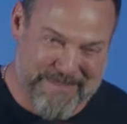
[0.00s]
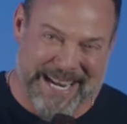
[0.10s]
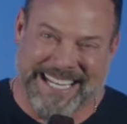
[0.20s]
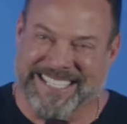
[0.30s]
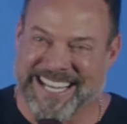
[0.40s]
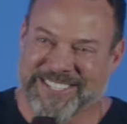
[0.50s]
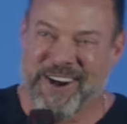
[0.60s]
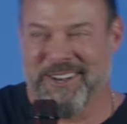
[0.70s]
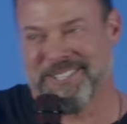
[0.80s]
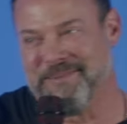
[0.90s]
but it's it's
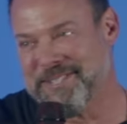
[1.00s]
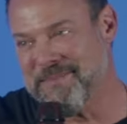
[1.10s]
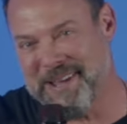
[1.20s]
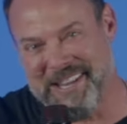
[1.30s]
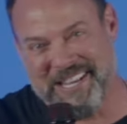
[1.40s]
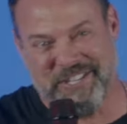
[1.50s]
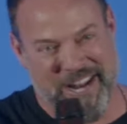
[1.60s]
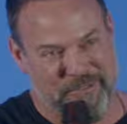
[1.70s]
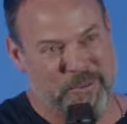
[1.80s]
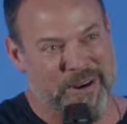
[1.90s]
awesome to meet each and
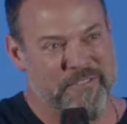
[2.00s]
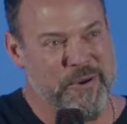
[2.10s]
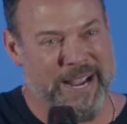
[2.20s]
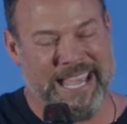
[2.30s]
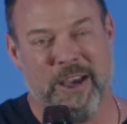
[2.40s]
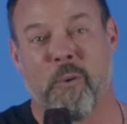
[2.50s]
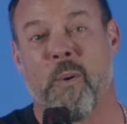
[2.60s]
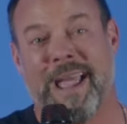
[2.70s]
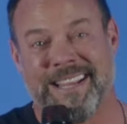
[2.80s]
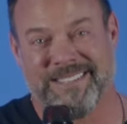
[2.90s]
every one of you. I can't
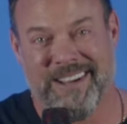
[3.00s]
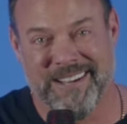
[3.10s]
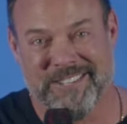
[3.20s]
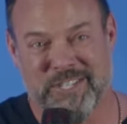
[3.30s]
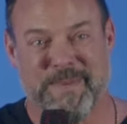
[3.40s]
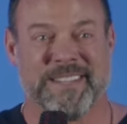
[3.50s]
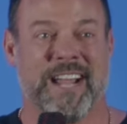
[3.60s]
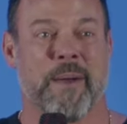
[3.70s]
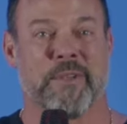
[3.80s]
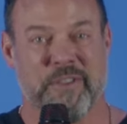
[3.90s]
wait uh, to spend
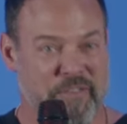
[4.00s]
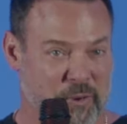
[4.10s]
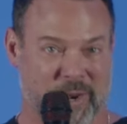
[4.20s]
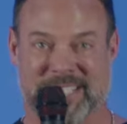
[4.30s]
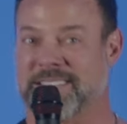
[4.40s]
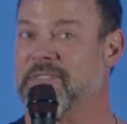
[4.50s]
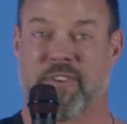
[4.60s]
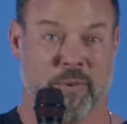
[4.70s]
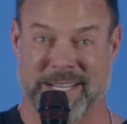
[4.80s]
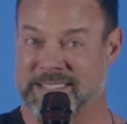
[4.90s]
time with you the rest, for
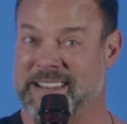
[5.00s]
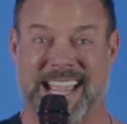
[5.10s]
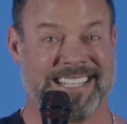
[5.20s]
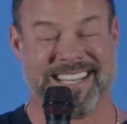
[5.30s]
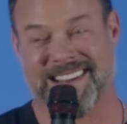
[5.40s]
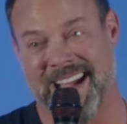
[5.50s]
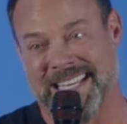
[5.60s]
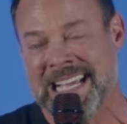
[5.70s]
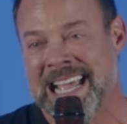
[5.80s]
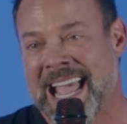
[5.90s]
the rest of the day and tonight.
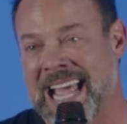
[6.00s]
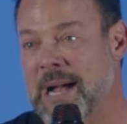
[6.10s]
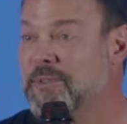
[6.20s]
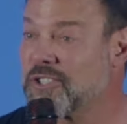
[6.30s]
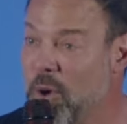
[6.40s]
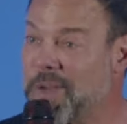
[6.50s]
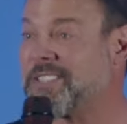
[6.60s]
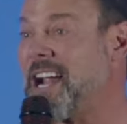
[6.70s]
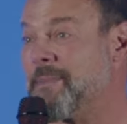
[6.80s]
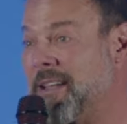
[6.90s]
And I'm so
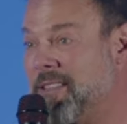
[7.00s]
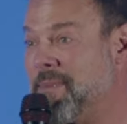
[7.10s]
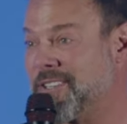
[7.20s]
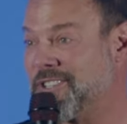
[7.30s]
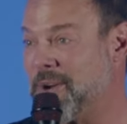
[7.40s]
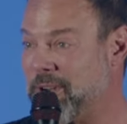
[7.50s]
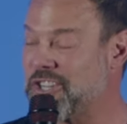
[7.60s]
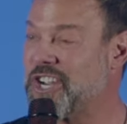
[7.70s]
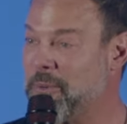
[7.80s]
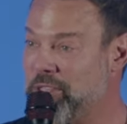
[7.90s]
excited about the message I'm gonna
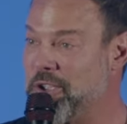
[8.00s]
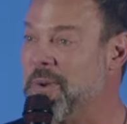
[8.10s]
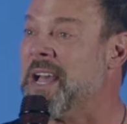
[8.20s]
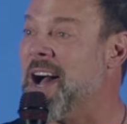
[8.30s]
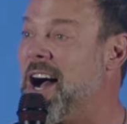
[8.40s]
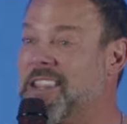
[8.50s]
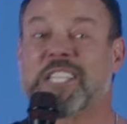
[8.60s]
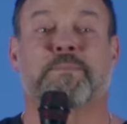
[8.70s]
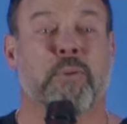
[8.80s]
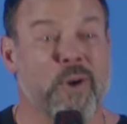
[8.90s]
share with you. Uh,
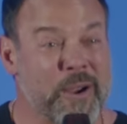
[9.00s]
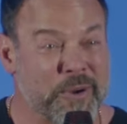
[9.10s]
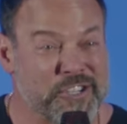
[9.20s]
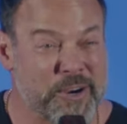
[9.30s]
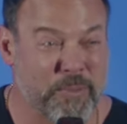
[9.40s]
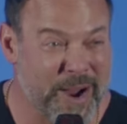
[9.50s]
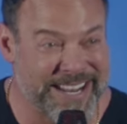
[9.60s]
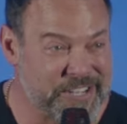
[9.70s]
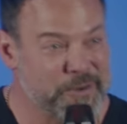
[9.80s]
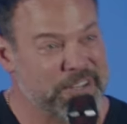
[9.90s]
let's pray. We're gonna jump right
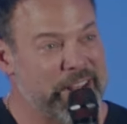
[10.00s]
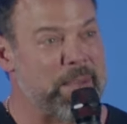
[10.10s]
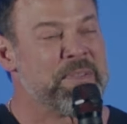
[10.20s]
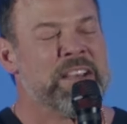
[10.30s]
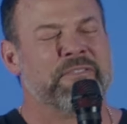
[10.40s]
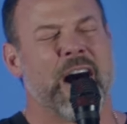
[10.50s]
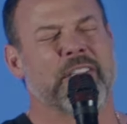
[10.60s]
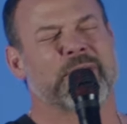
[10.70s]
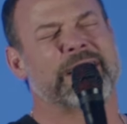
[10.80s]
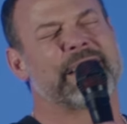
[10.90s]
into it today.
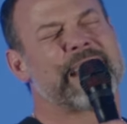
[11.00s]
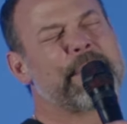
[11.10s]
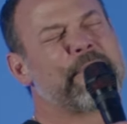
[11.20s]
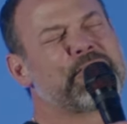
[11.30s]
Father, in the name of